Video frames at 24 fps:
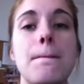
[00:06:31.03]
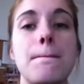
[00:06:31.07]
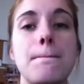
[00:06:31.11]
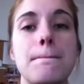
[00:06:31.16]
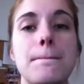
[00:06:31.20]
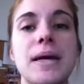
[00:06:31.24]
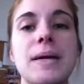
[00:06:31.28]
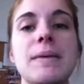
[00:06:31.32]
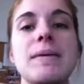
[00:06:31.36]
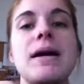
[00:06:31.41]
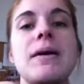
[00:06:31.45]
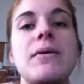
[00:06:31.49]

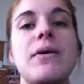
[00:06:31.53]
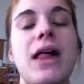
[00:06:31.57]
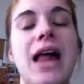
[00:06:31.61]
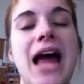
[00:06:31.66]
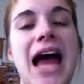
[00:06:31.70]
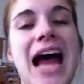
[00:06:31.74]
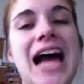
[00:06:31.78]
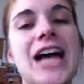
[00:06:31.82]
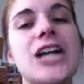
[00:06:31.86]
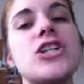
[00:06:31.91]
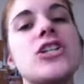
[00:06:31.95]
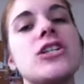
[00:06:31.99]
maybe I will
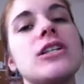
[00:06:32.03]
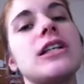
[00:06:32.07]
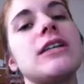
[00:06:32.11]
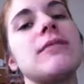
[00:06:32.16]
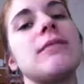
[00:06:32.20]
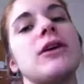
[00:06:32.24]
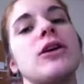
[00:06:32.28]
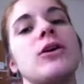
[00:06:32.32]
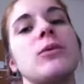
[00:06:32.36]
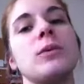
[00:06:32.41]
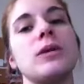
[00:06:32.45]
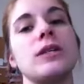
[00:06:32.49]
actually get
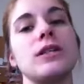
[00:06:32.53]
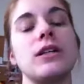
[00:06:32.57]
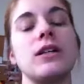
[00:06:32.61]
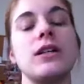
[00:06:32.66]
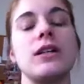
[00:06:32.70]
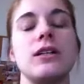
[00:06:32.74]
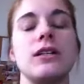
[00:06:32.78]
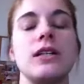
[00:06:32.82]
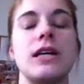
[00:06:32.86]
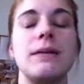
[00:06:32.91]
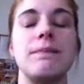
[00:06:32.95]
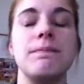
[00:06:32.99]
my homework done
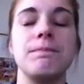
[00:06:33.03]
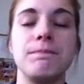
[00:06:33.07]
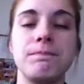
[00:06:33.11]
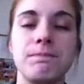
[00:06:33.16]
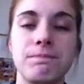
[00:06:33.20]
on time.